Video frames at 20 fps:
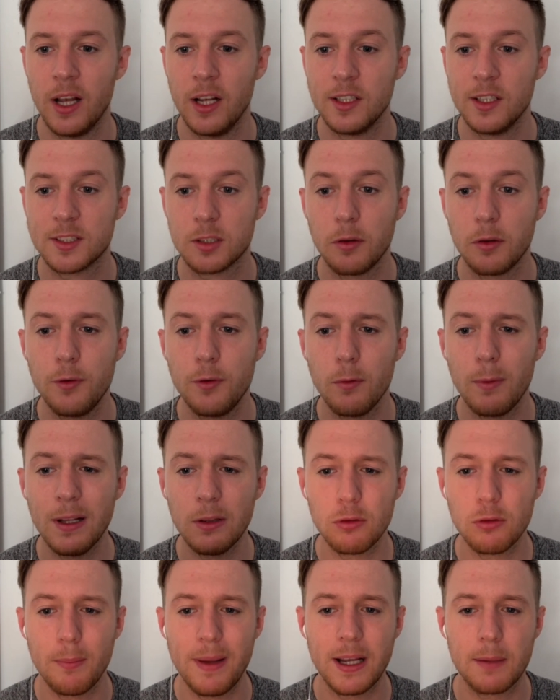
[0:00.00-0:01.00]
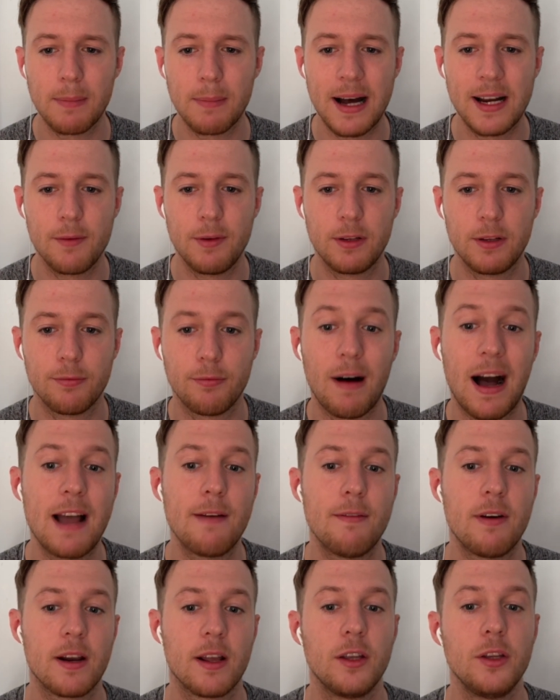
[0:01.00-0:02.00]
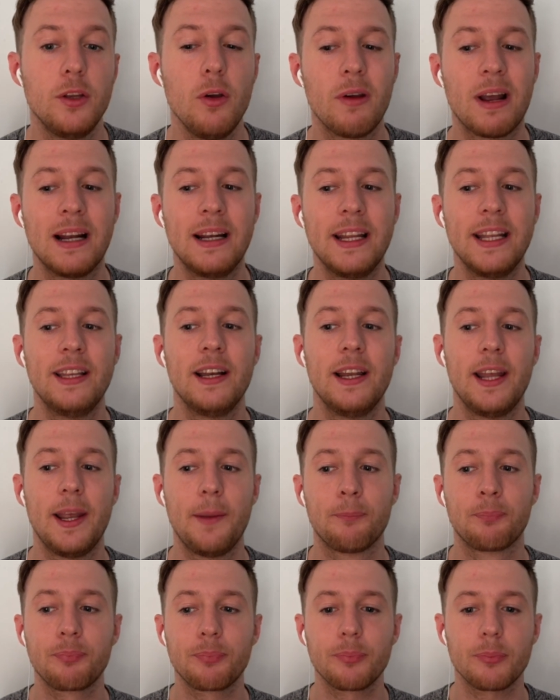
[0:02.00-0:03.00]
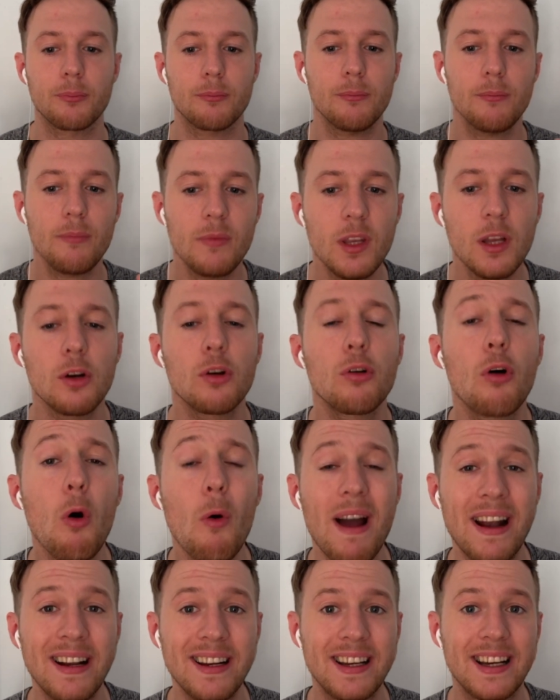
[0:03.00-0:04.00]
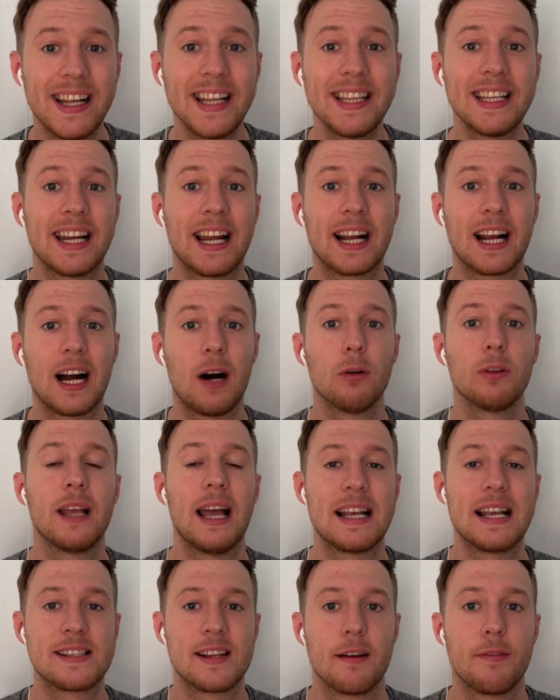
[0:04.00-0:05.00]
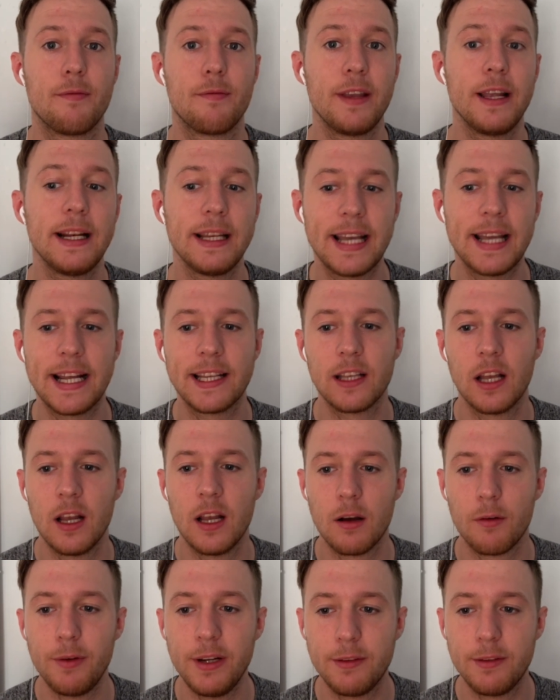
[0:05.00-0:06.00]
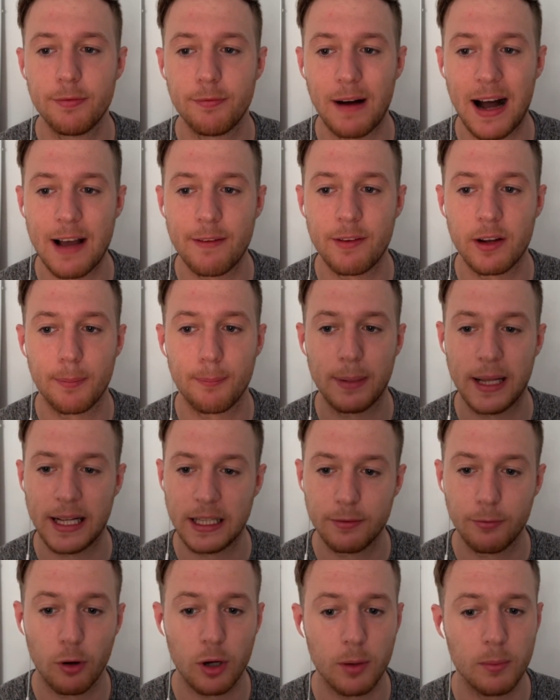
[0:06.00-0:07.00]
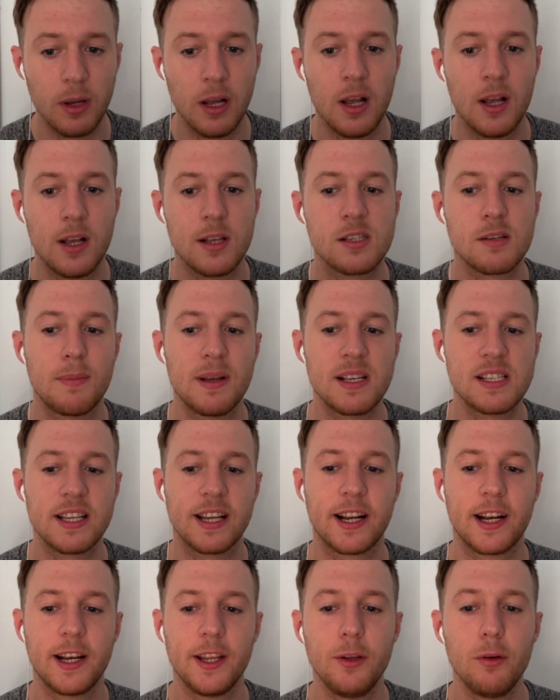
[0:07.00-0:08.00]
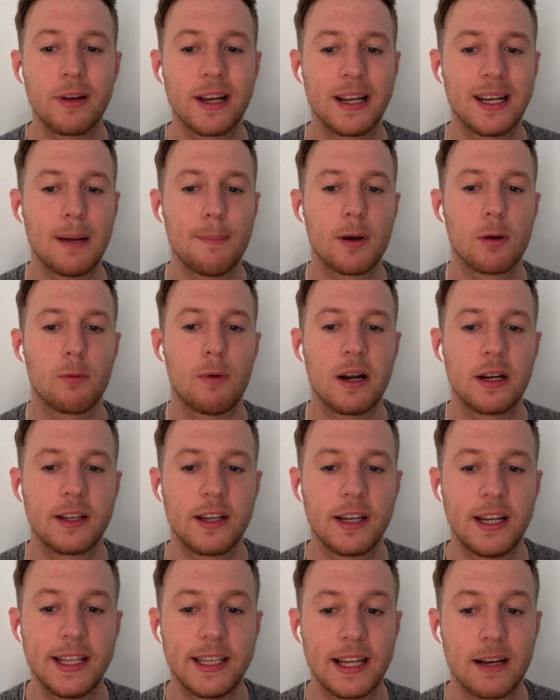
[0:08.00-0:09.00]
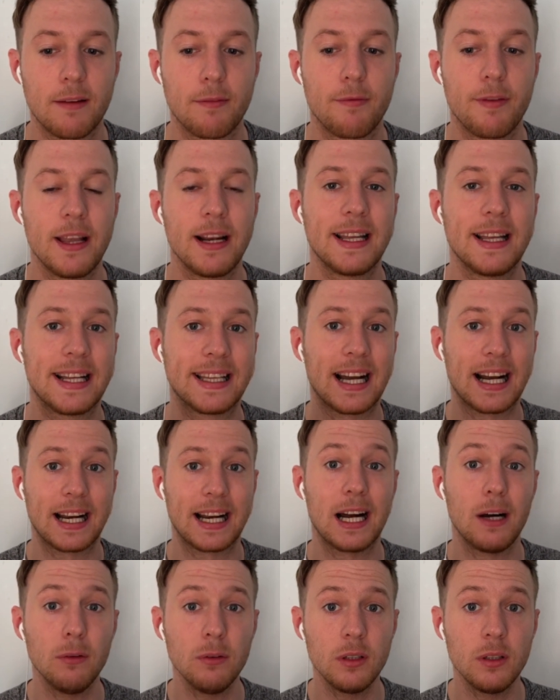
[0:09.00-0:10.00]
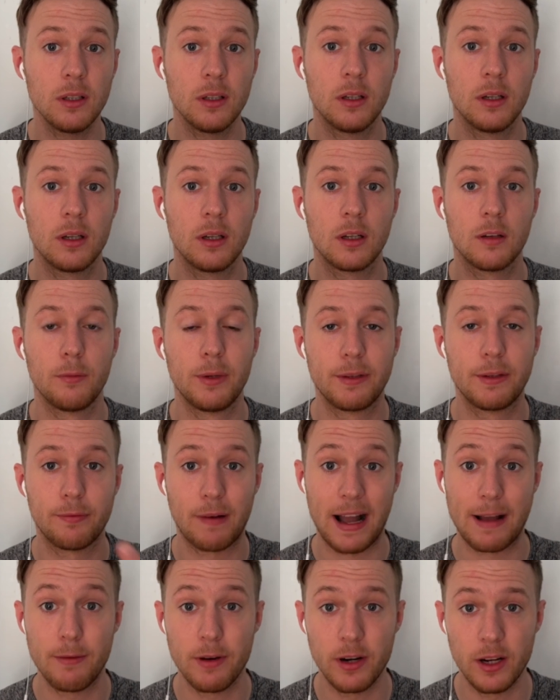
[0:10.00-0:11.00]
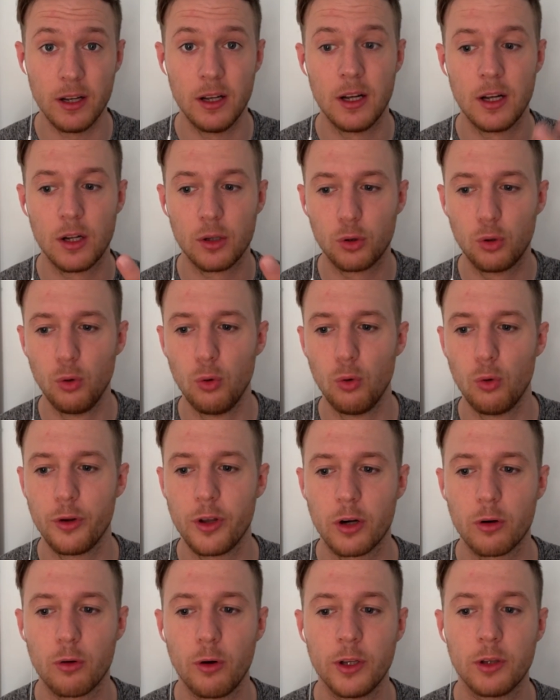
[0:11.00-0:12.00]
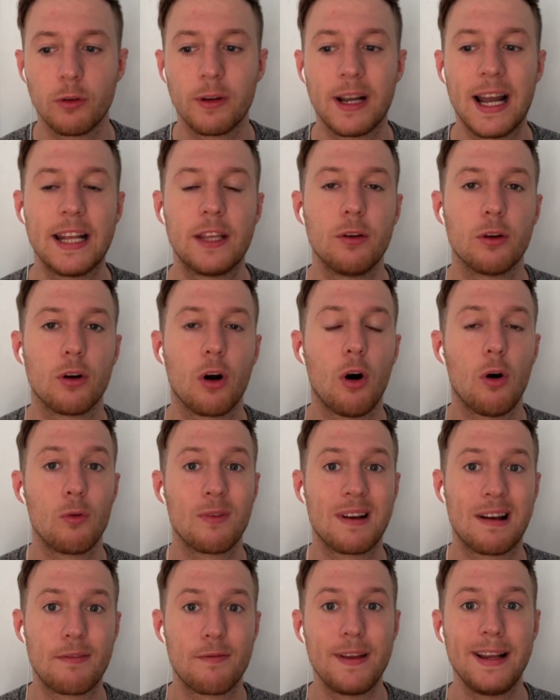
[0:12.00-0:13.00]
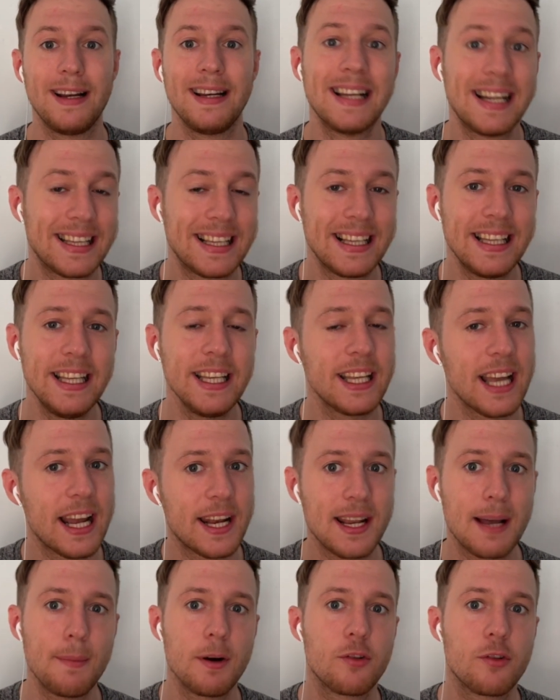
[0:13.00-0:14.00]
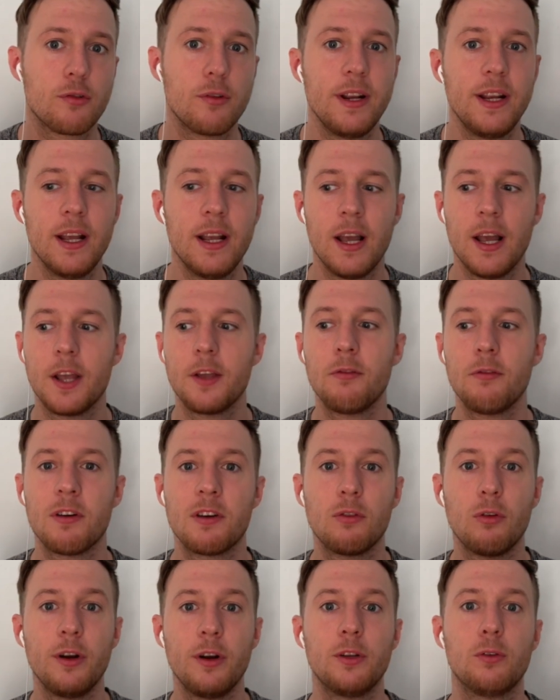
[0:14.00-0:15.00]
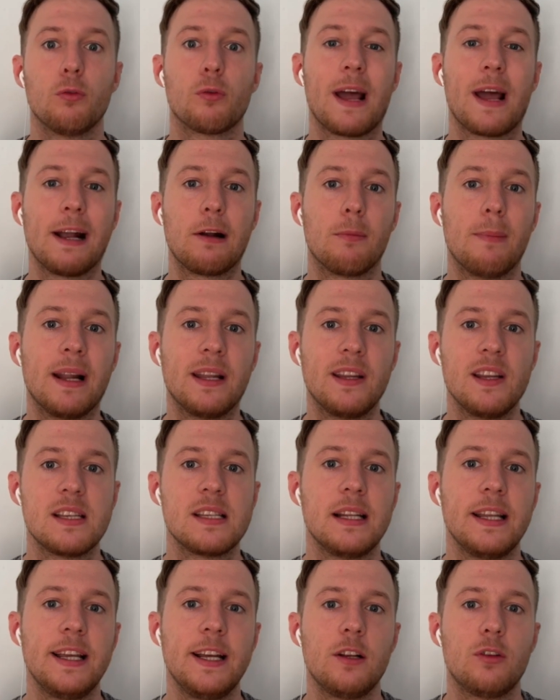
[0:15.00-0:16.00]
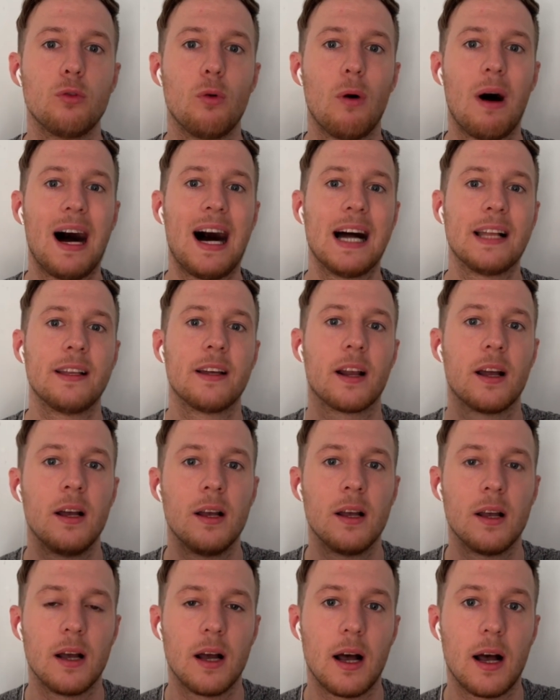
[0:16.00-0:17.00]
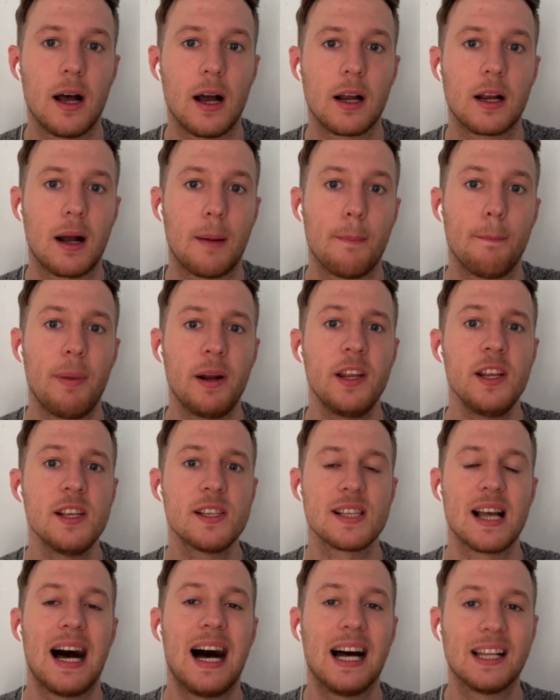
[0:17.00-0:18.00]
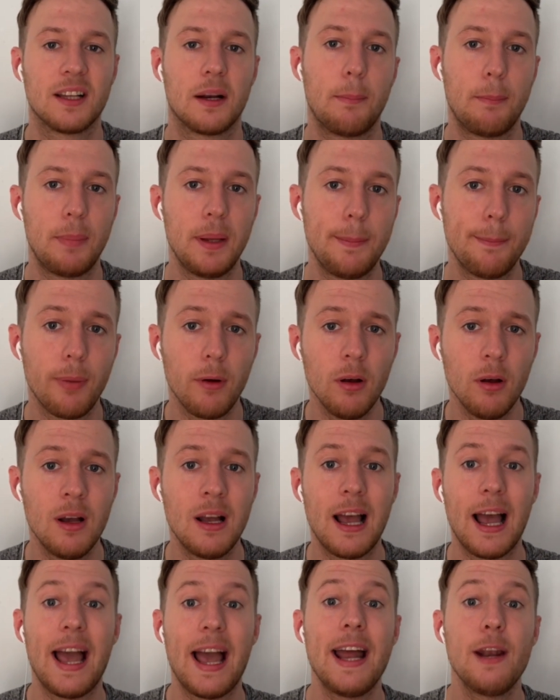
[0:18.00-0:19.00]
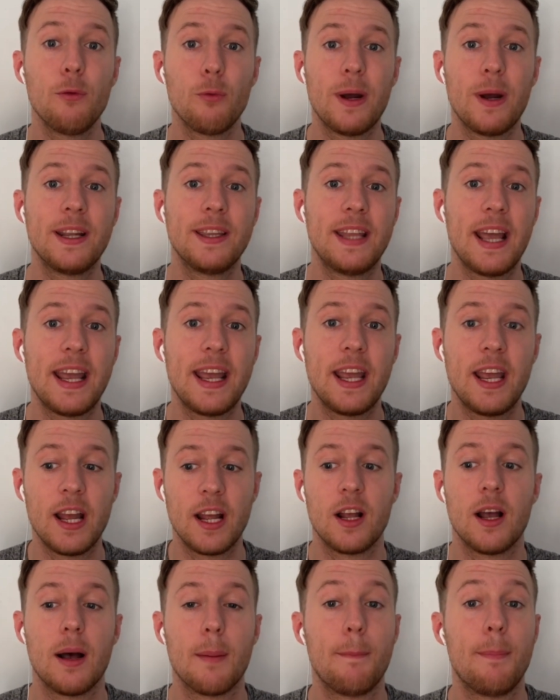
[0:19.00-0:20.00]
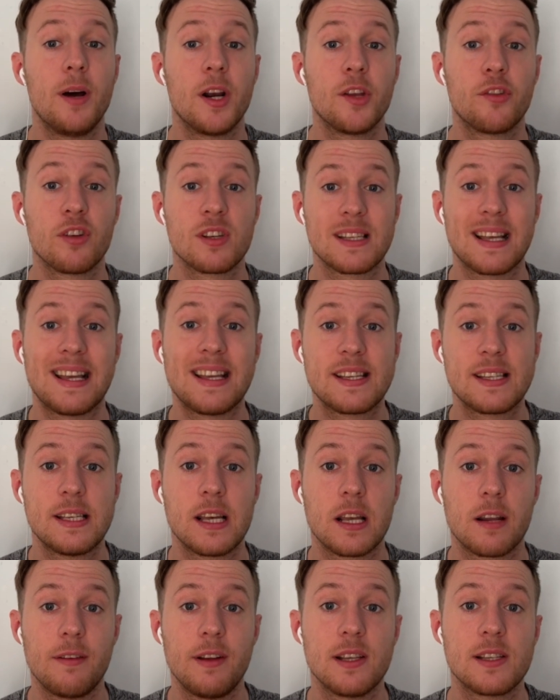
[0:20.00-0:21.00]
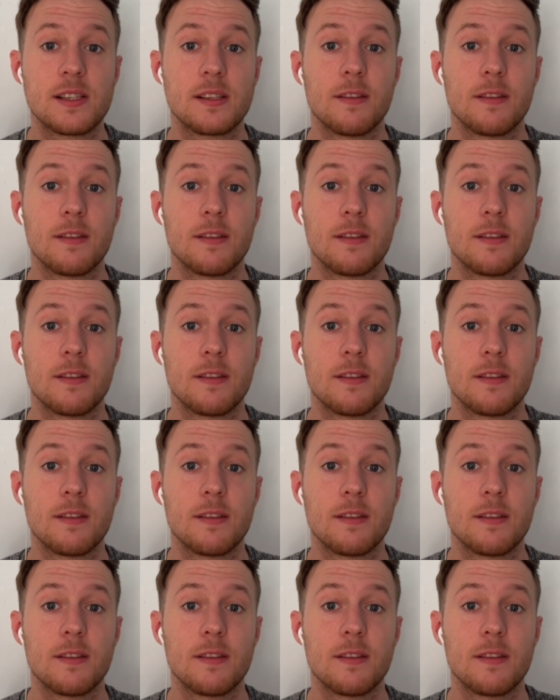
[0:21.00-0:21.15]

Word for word: So if you want to make money with Fiverr, you can literally go and create an account as an affiliate with Fiverr platform. So basically you can, number one, create an affiliate account with Fiverr. Two, you're going to get your own affiliate link, and number three, you're going to recommend this link to other companies, other people, and when they purchase a service